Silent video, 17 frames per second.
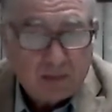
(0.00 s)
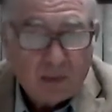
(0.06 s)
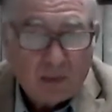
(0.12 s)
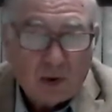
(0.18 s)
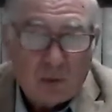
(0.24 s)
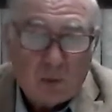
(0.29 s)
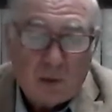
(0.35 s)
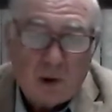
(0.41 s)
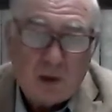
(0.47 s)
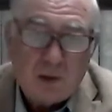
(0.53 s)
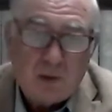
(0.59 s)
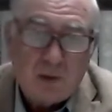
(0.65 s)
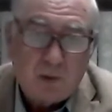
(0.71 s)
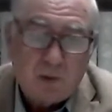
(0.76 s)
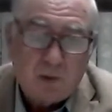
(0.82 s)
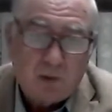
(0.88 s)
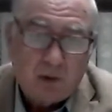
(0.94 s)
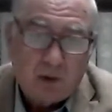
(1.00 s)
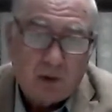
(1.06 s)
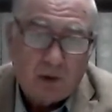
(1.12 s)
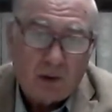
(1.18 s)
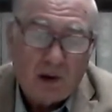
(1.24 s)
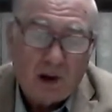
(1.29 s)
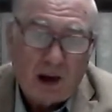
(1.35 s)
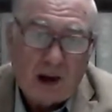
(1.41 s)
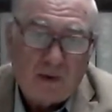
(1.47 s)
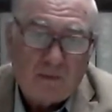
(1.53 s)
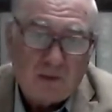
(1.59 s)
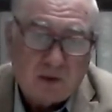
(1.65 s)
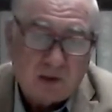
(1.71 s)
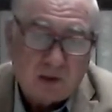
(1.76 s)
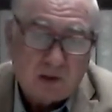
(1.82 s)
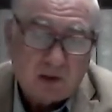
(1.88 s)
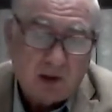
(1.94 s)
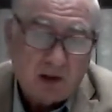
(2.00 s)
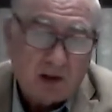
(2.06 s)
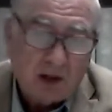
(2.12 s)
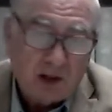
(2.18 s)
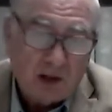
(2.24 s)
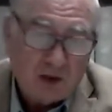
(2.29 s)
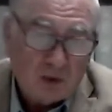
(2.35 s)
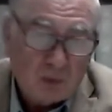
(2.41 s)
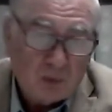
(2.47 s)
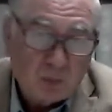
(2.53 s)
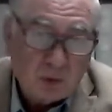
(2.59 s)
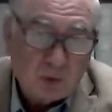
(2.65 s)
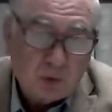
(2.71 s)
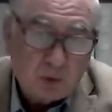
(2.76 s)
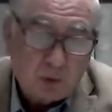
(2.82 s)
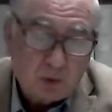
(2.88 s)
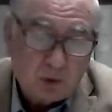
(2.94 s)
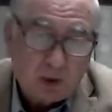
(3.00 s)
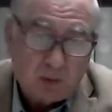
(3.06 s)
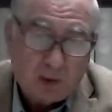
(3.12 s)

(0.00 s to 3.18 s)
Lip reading: the one who will have his heel bruised,